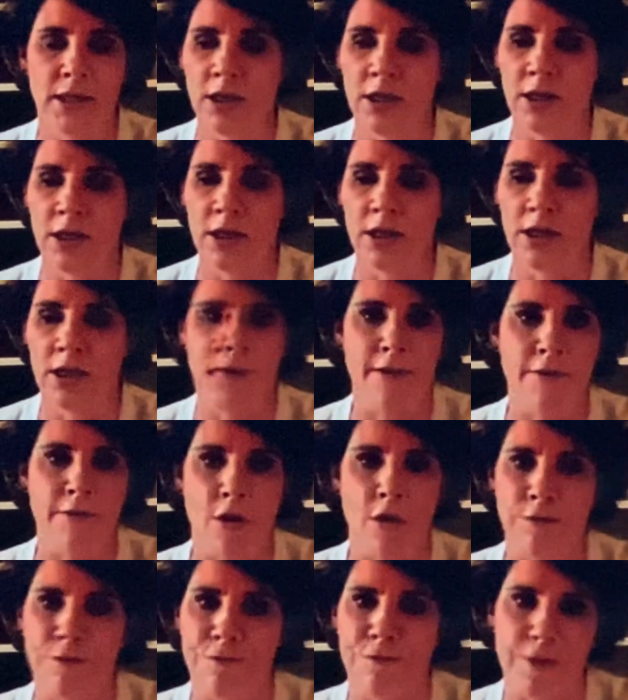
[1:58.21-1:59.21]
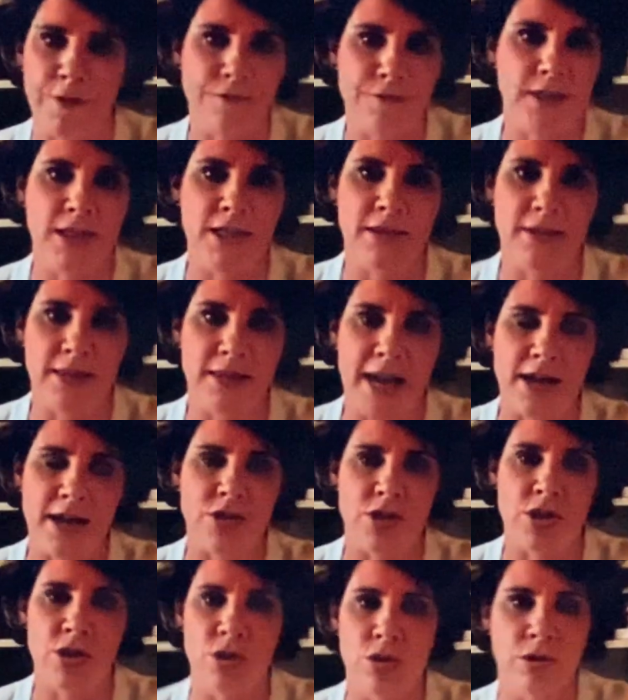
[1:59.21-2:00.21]
We have
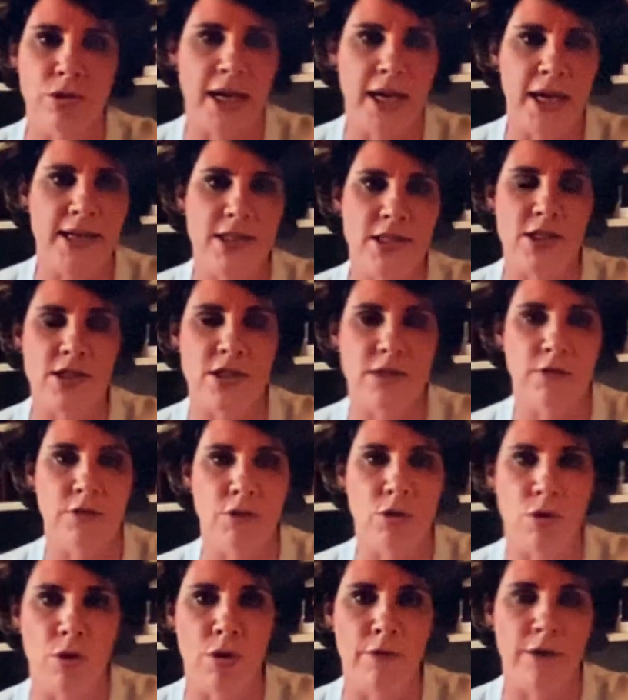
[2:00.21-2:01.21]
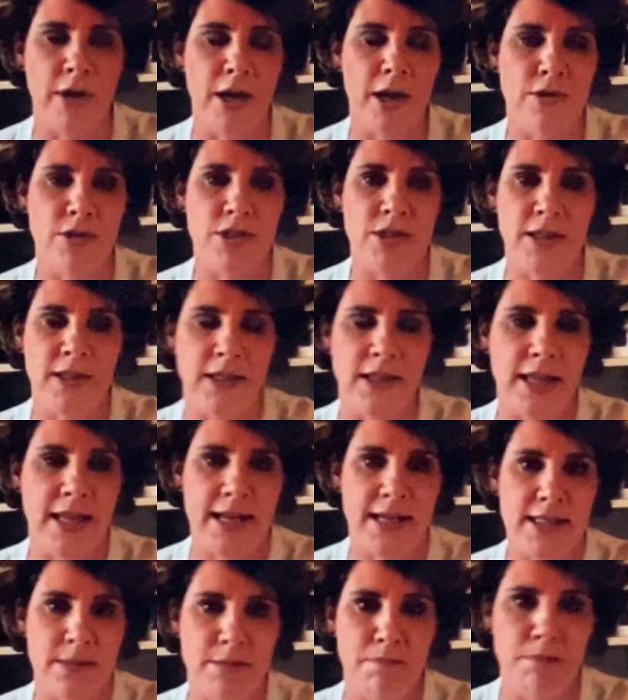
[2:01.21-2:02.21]
15,000 new cases of coronavirus in the
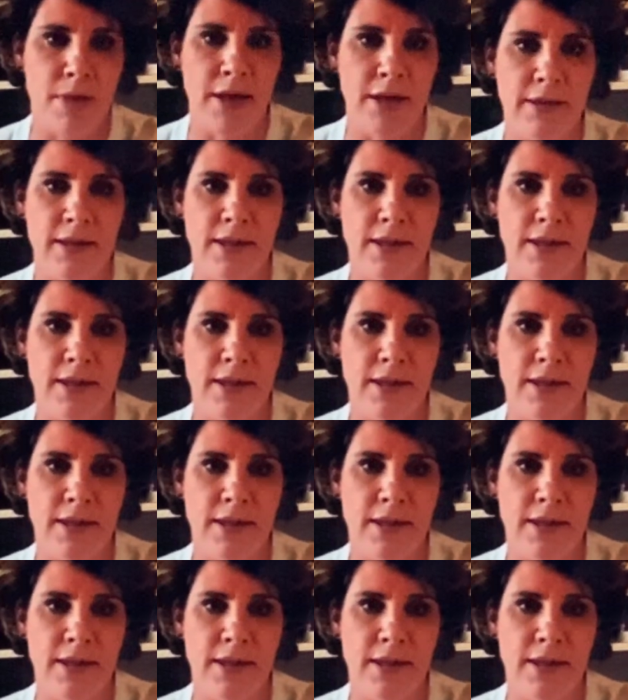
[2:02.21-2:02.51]
last month.